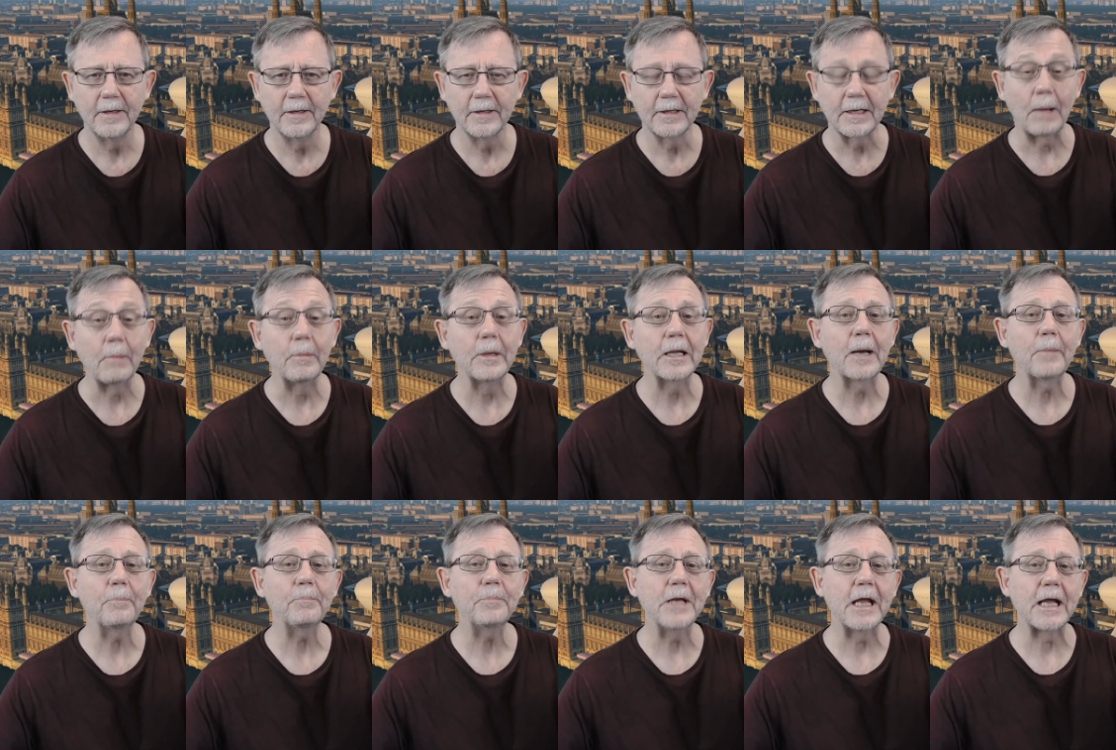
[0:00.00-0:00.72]
Coming
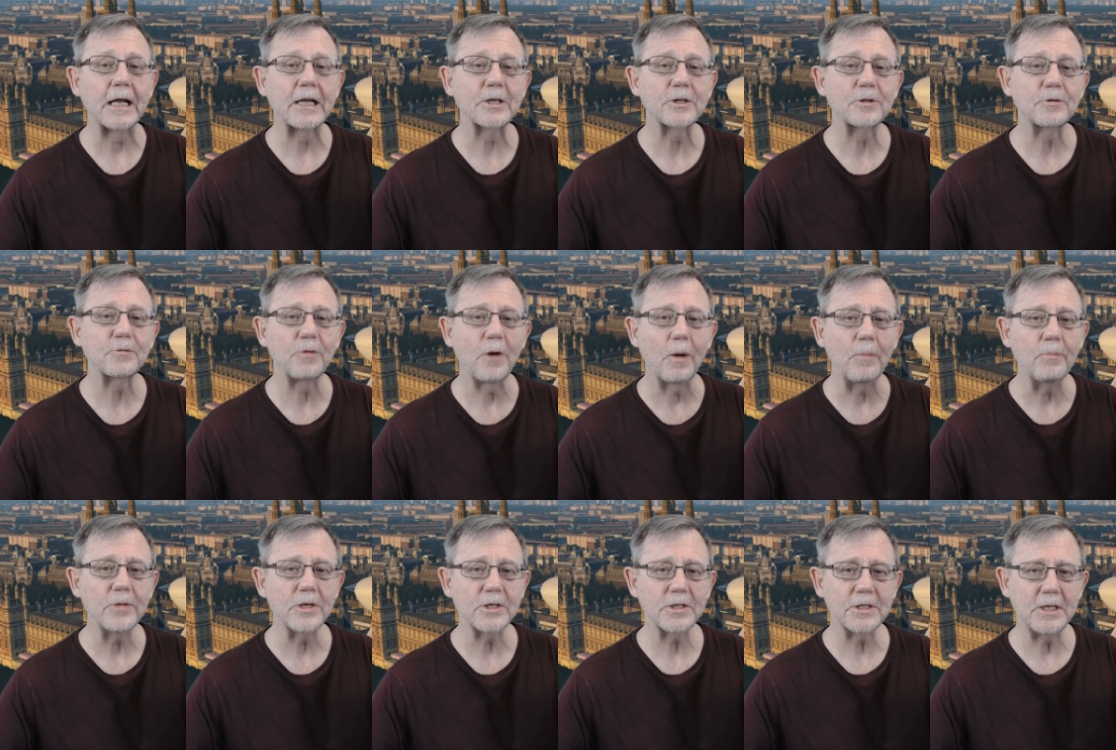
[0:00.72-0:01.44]
up next
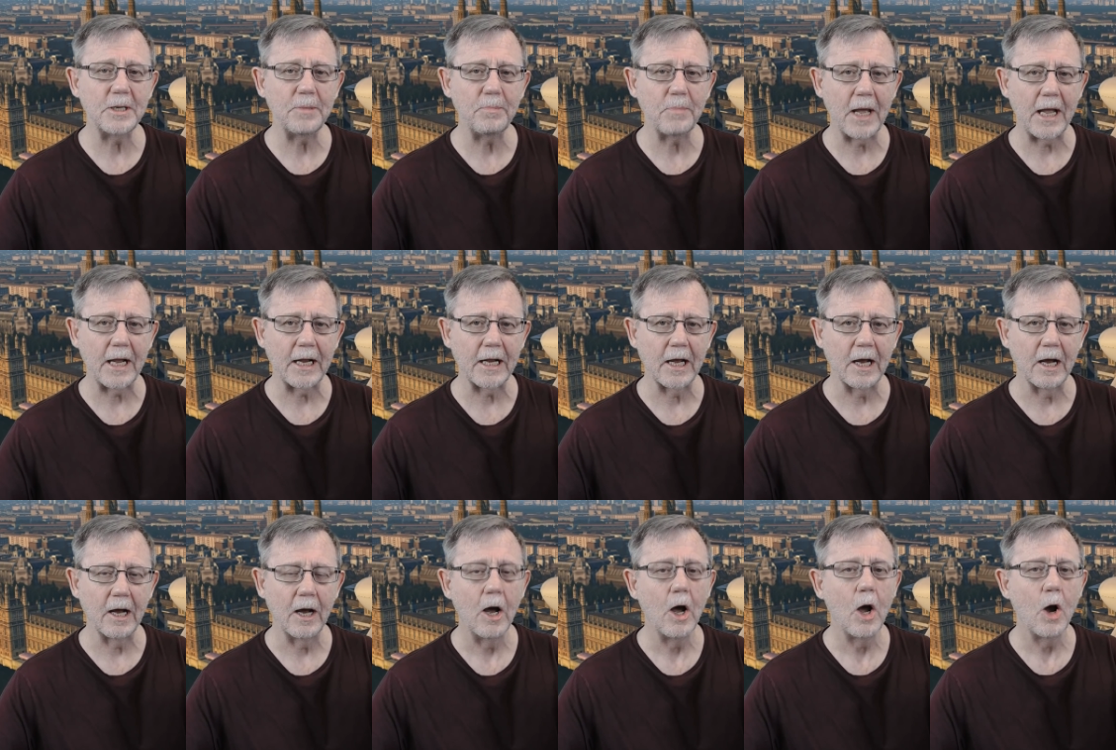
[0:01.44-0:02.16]
from the
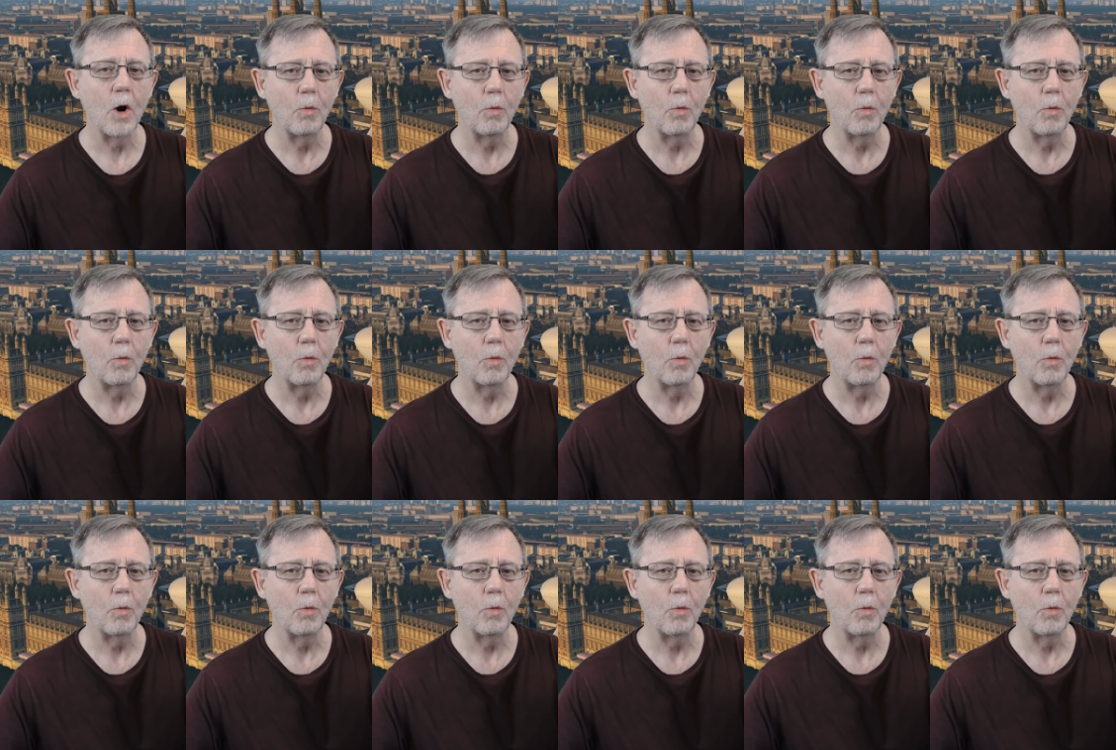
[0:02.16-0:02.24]
SimHanger,